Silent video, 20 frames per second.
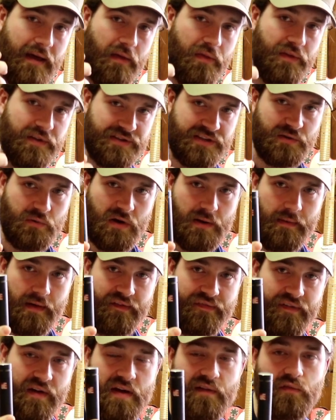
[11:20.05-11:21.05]
This is one of my
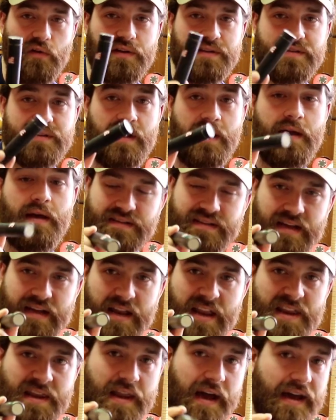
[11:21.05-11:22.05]
favorites. It's
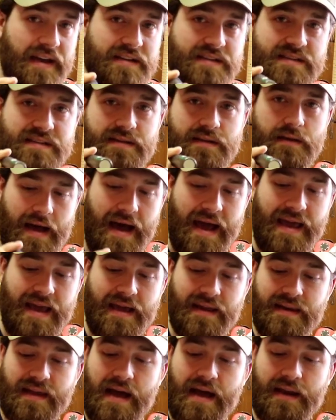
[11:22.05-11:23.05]
got a nice high
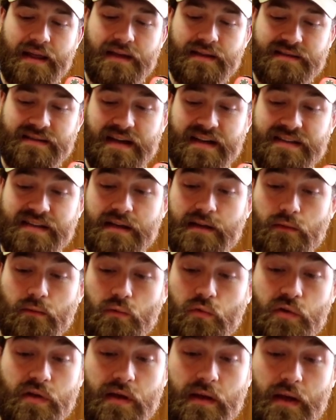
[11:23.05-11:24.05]
end on it. It's got
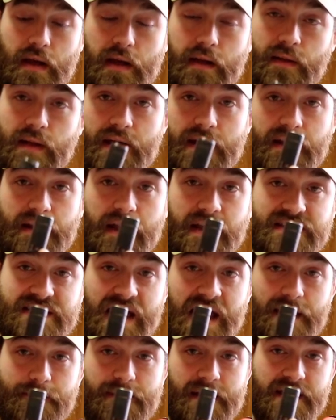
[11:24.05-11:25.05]
really a lot of nice
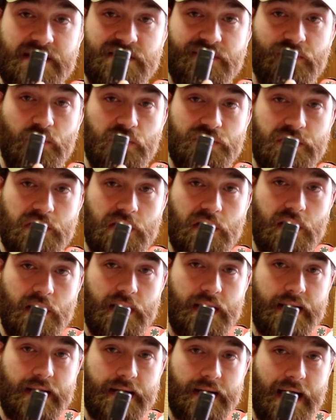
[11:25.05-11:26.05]
high pass filter
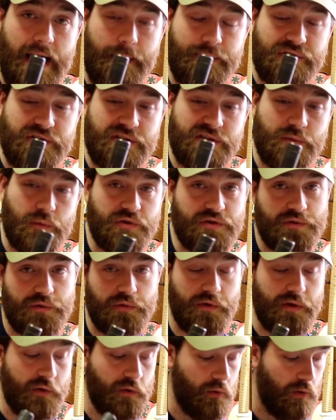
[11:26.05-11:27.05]
options, which is
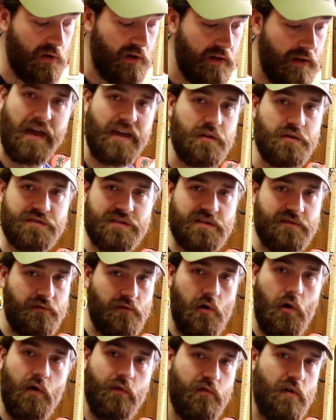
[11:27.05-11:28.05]
really cool. I use this
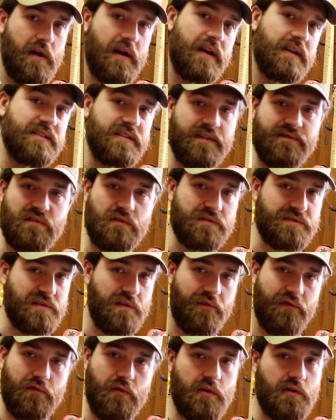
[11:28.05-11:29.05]
for overheads. I've used
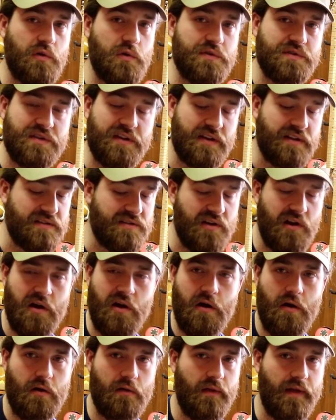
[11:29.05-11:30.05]
it for acoustic
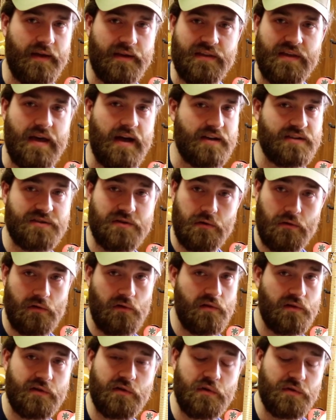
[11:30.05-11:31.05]
guitar, like the
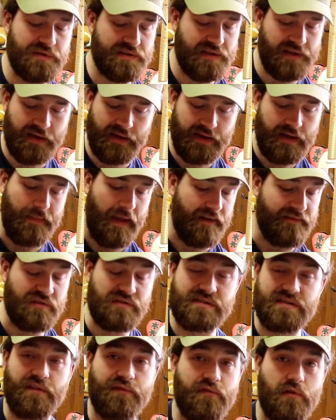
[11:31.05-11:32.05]
external acoustic. I've
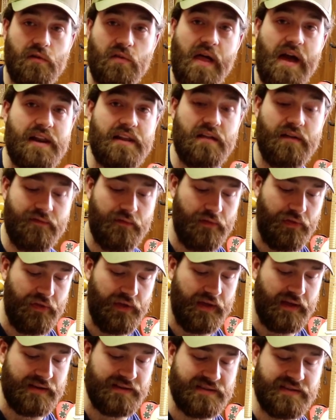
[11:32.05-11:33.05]
used it for a lot of different
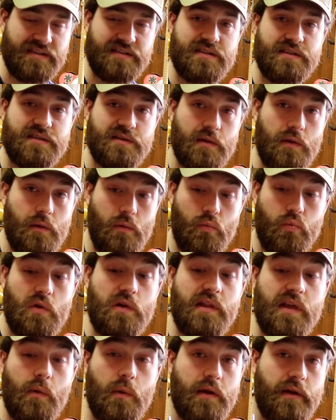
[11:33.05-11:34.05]
things. This is
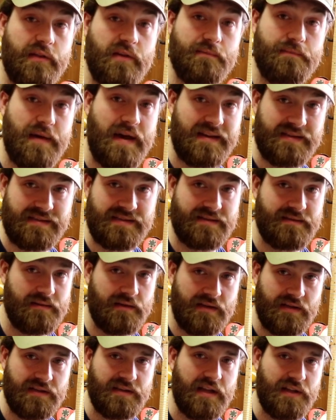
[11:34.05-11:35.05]
really one of the best
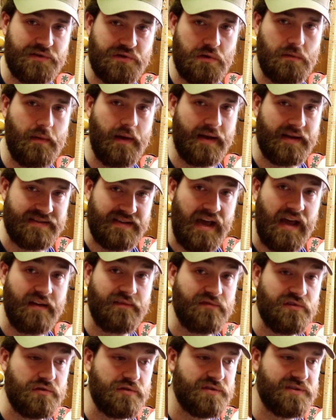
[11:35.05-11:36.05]
condenser mics
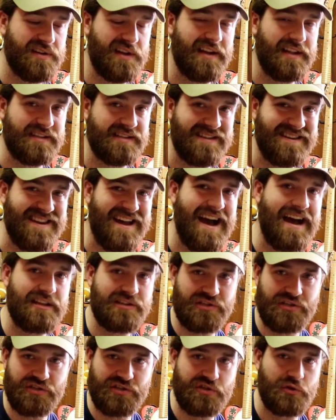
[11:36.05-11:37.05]
I've used, and it's
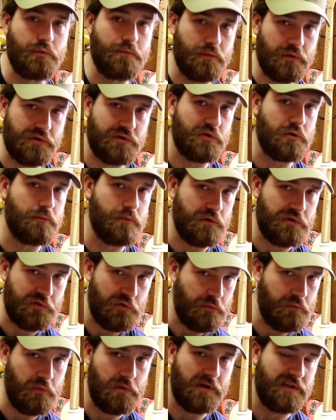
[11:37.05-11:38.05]
not super, super,
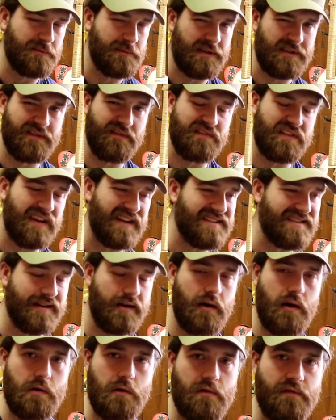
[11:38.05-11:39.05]
super expensive. I think it's like
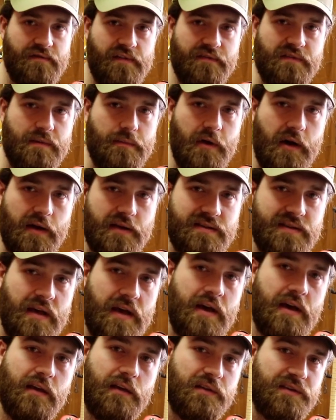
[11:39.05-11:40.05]
$150.
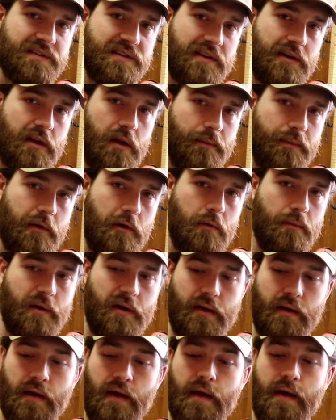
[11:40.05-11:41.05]
You'll see it up here,
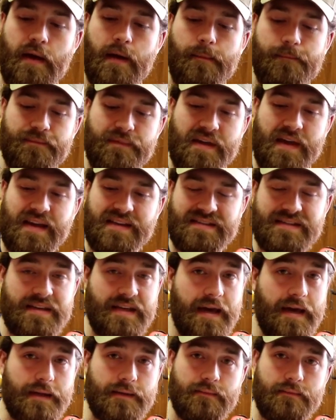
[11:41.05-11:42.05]
but the
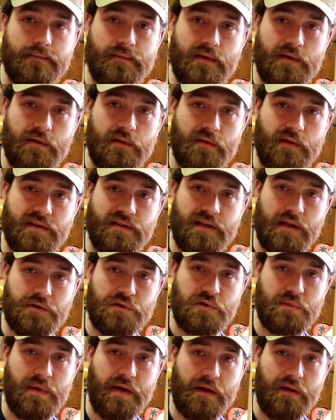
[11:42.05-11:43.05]
SE8, little
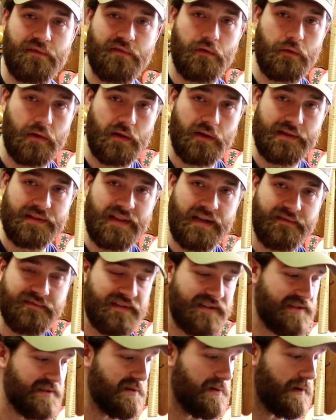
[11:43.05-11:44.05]
condenser microphone. Love
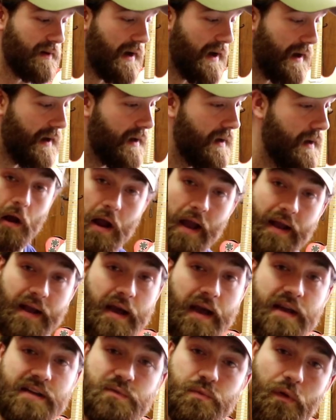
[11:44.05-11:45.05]
this little guy. All right,
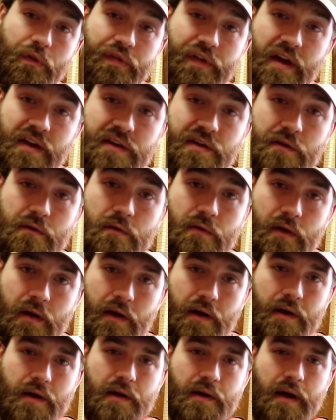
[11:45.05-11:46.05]
guys. Well, thank you.
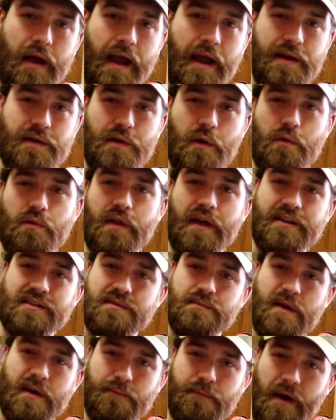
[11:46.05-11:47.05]
I don't like
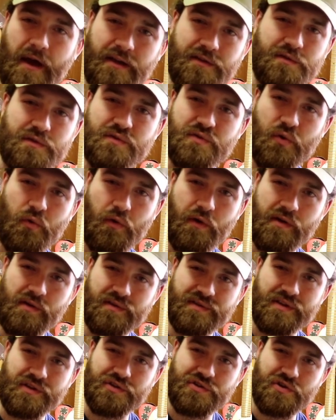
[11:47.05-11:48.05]
to make my
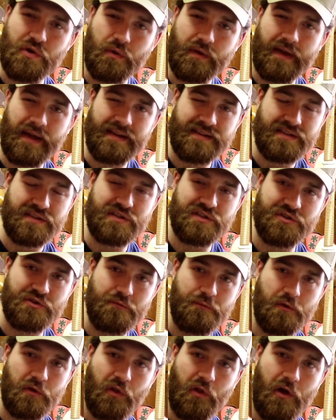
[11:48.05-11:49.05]
tutorials and showcases
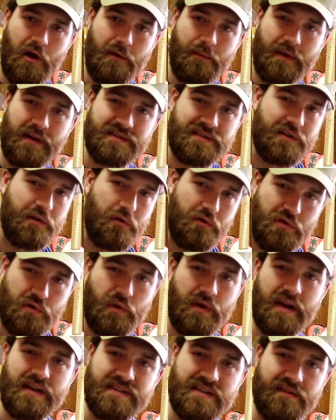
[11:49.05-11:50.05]
super long because I know you
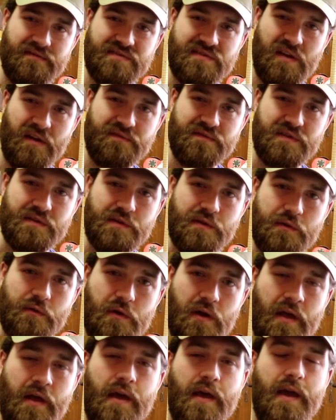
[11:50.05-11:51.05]
guys have stuff to
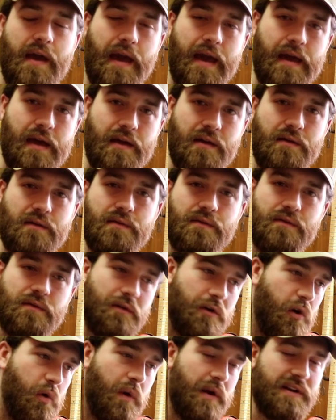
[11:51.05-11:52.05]
do and
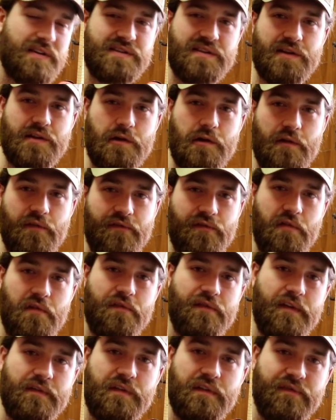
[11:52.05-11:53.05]
you don't want to sit here for
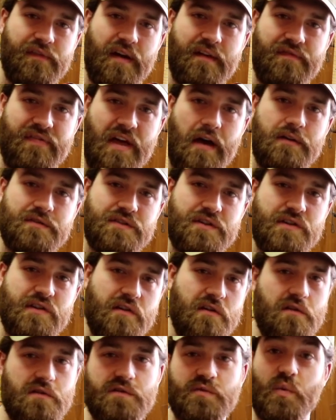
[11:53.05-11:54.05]
55,000
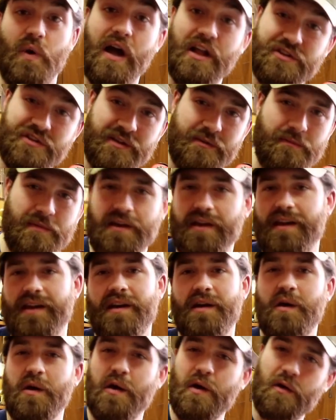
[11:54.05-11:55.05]
years watching me
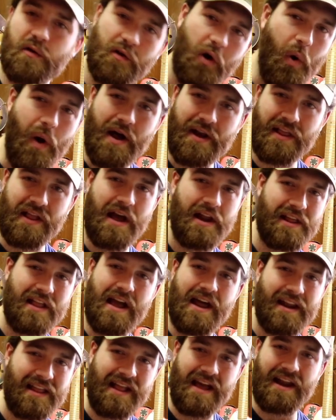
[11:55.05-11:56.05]
go on and on and
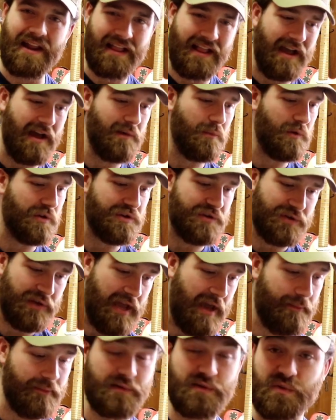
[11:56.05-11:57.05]
on and on and on, which
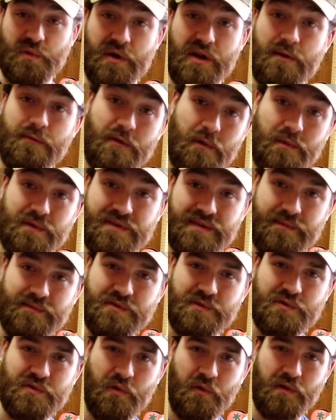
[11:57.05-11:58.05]
happens quite a bit with some
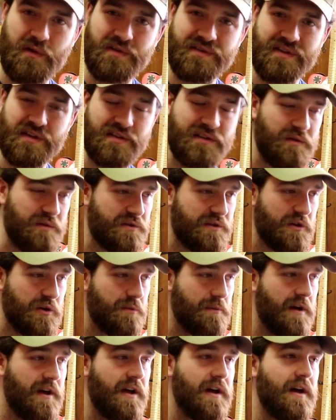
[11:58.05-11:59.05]
tutorials on
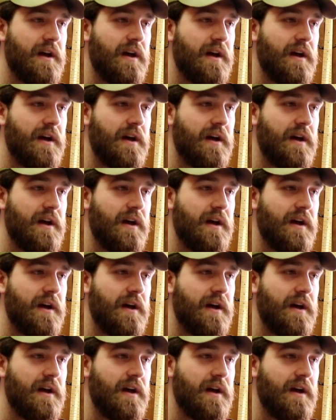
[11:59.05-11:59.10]
YouTube.